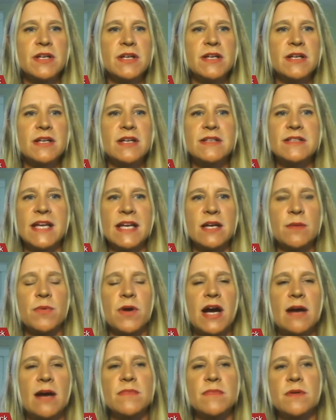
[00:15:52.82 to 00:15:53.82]
take a
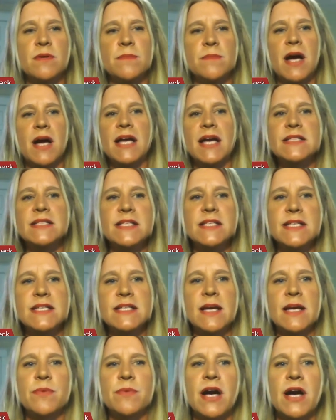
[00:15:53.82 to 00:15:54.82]
problem, isolate
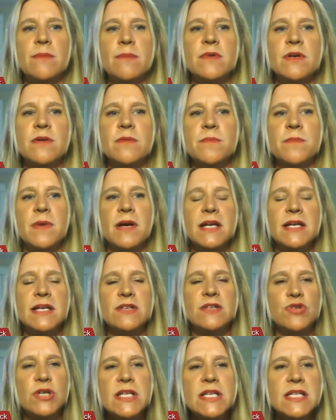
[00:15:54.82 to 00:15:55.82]
that problem,
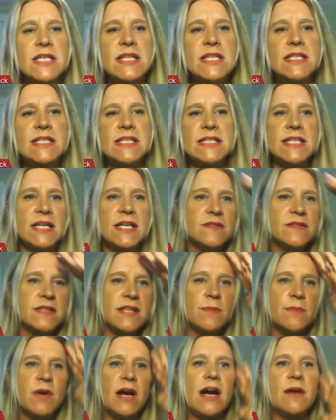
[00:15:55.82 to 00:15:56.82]
drill into the details of
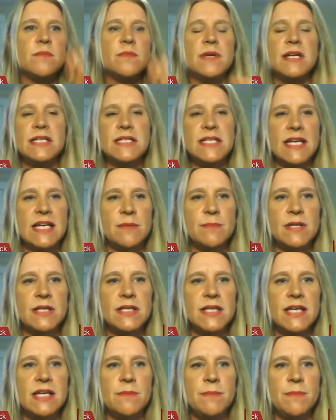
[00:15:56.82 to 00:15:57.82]
that problem, and take a bill
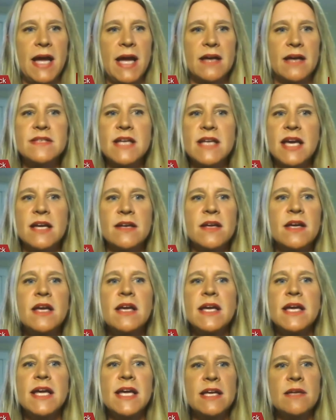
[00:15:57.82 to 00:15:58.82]
and get it passed. I had
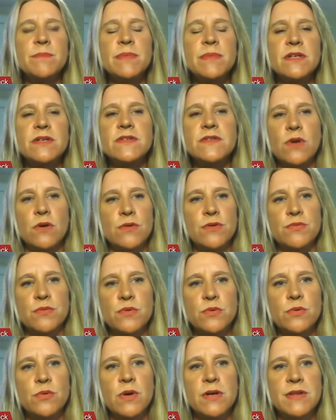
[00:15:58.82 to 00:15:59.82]
eight bills go
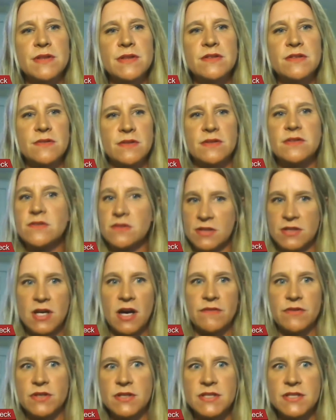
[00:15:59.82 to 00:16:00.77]
through to the governor's